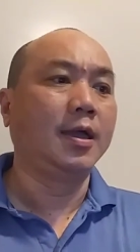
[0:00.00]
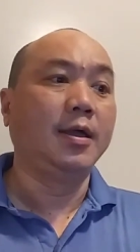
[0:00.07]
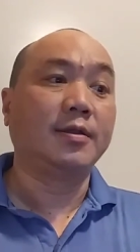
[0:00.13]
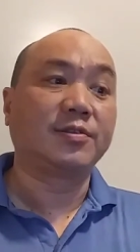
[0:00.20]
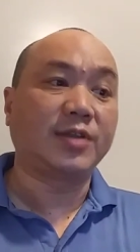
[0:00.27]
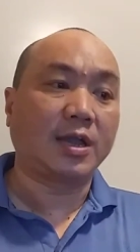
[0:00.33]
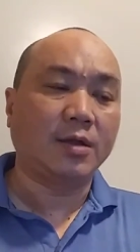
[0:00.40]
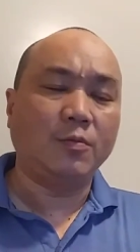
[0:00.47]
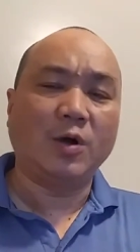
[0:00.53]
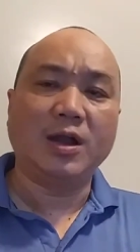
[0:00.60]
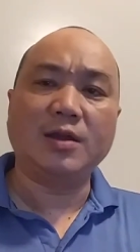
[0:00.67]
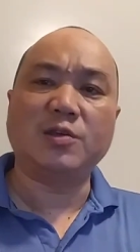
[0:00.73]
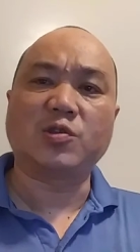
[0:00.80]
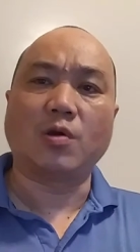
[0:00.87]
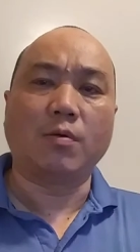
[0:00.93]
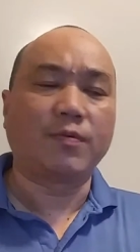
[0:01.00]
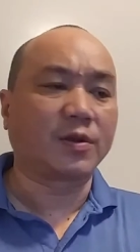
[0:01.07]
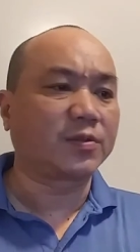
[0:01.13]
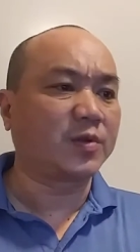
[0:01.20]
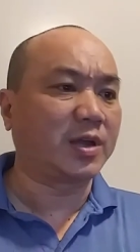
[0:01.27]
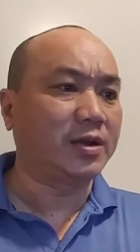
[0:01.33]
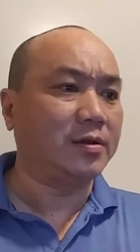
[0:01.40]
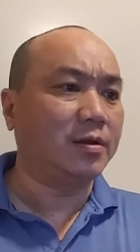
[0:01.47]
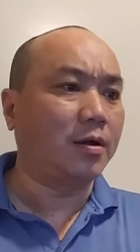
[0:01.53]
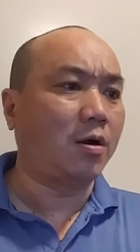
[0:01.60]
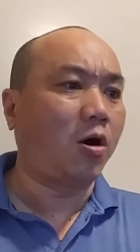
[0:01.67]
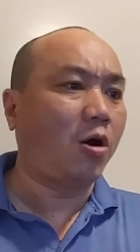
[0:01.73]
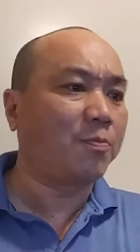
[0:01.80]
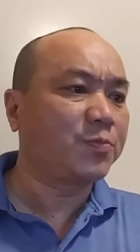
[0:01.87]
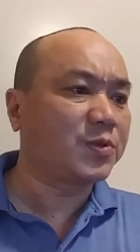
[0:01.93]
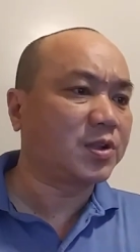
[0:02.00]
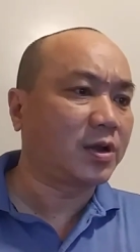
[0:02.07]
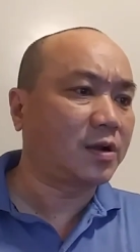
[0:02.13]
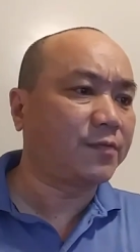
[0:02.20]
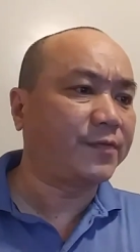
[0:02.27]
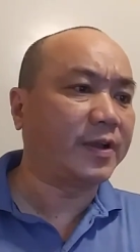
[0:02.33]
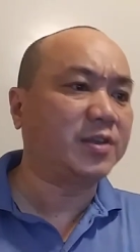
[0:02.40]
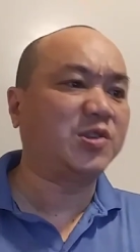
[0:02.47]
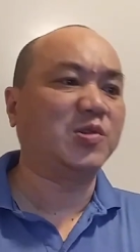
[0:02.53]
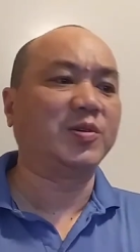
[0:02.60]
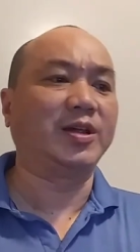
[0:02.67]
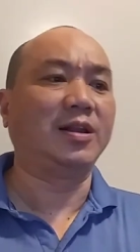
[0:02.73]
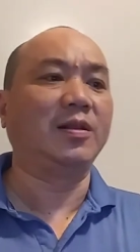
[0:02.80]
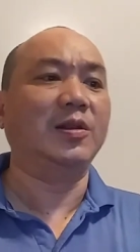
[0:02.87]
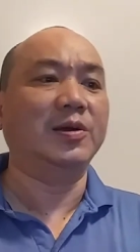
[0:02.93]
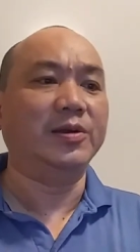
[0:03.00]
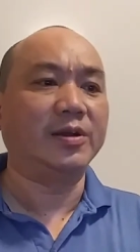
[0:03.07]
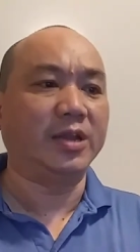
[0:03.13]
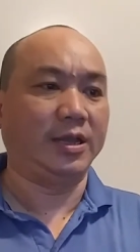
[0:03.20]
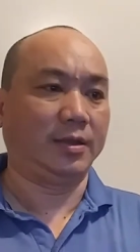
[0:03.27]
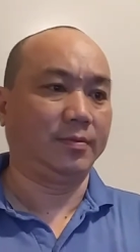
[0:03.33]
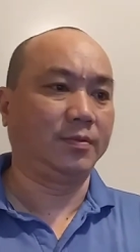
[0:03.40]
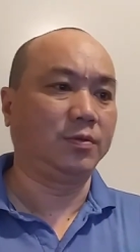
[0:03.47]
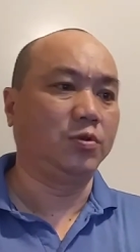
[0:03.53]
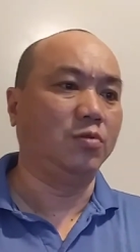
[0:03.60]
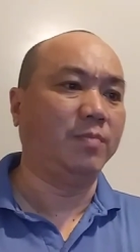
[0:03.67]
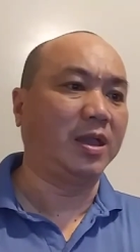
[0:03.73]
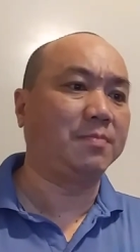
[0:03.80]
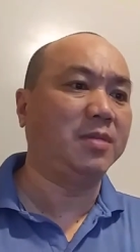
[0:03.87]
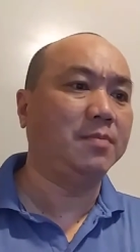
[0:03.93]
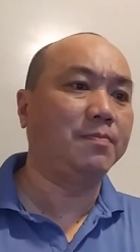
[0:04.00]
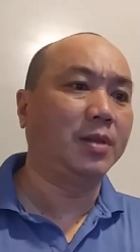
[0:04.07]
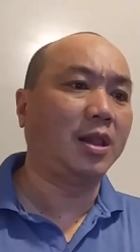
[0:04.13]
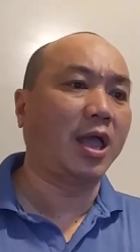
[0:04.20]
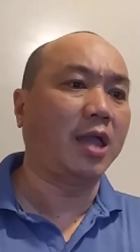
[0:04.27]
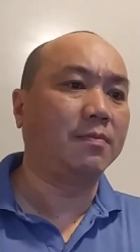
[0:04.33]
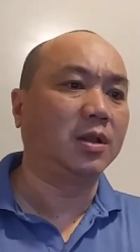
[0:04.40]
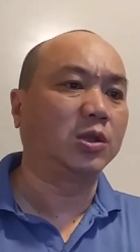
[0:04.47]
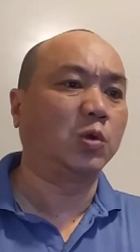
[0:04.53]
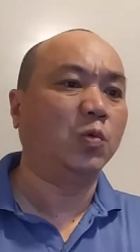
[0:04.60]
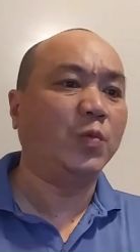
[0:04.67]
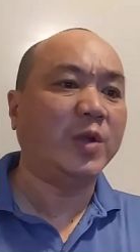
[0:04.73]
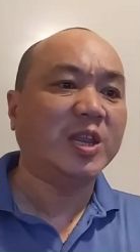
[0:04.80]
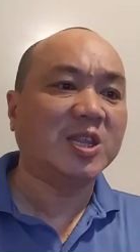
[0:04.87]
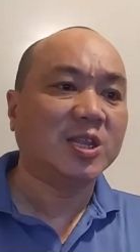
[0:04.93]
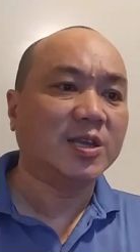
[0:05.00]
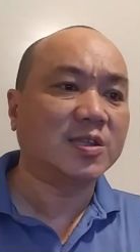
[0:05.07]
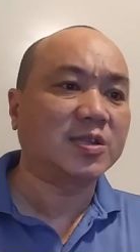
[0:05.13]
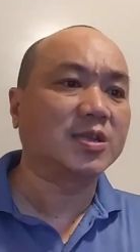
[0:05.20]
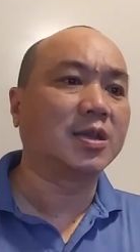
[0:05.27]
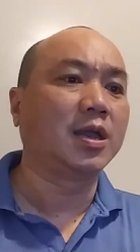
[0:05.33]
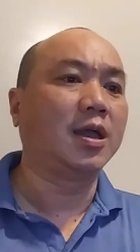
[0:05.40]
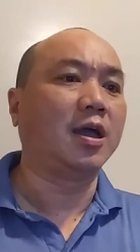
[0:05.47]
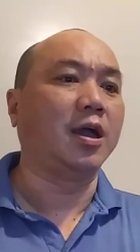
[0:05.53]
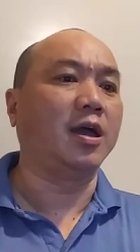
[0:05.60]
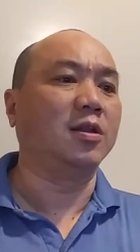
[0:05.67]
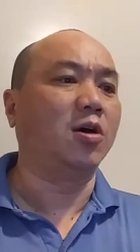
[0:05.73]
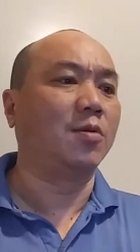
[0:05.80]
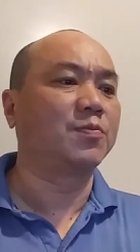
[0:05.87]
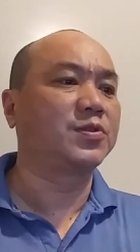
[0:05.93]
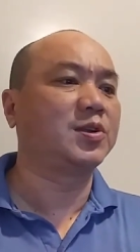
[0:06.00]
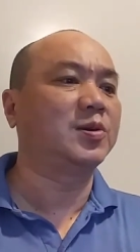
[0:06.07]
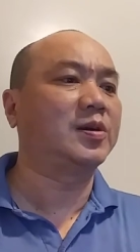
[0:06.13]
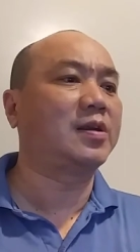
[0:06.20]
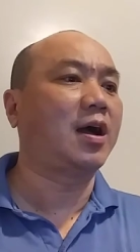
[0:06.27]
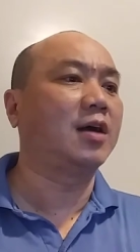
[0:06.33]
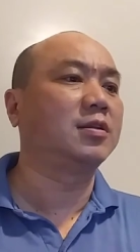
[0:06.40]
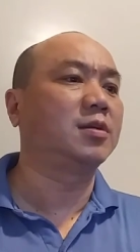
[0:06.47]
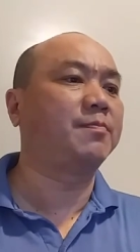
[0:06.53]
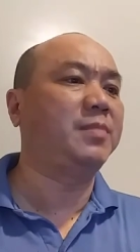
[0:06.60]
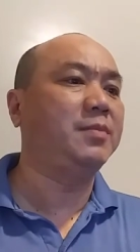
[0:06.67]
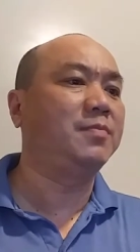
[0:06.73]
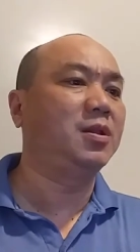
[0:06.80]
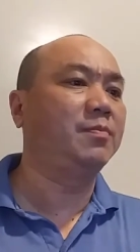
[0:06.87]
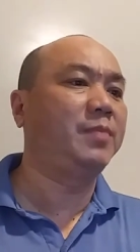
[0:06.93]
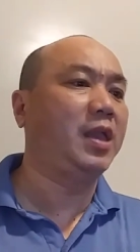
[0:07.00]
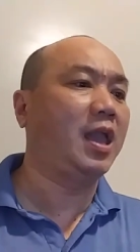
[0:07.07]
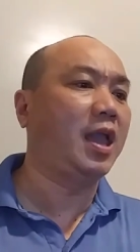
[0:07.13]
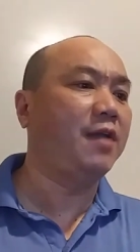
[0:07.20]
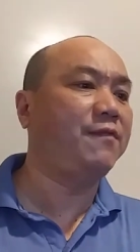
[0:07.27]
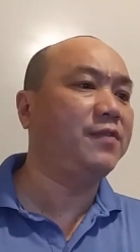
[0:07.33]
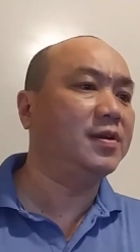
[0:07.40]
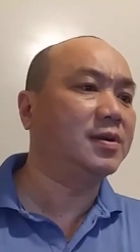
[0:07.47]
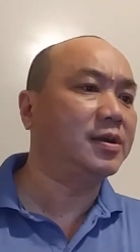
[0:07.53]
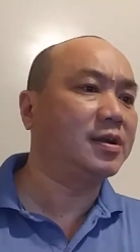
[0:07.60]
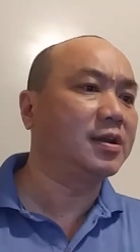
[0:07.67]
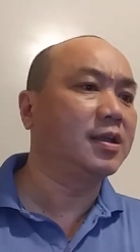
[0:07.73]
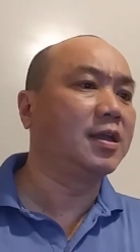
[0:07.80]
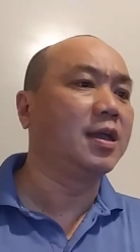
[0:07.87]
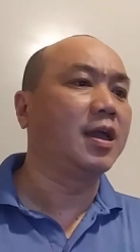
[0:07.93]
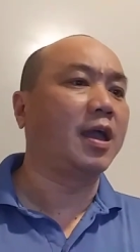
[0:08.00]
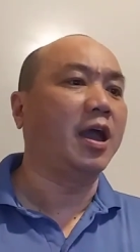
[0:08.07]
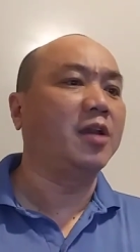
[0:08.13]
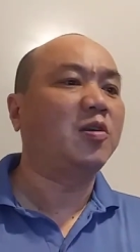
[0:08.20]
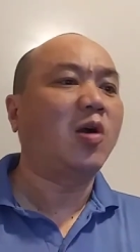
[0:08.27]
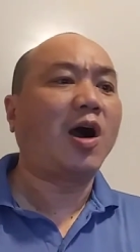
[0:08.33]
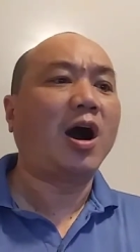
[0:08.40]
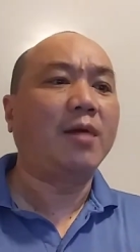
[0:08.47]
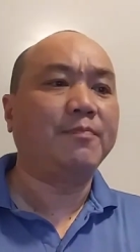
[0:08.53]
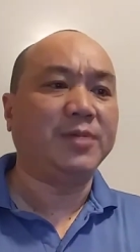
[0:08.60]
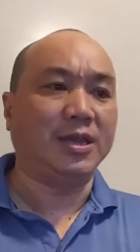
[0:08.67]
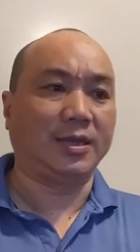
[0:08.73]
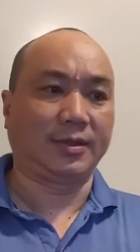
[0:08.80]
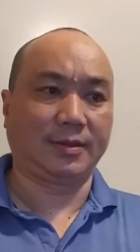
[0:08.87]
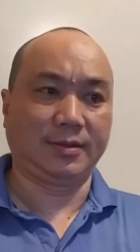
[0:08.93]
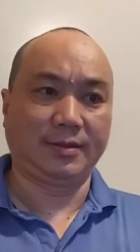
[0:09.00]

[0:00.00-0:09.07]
Second one is observational learning, to make people able to witness and observe other people's behavior and copy it.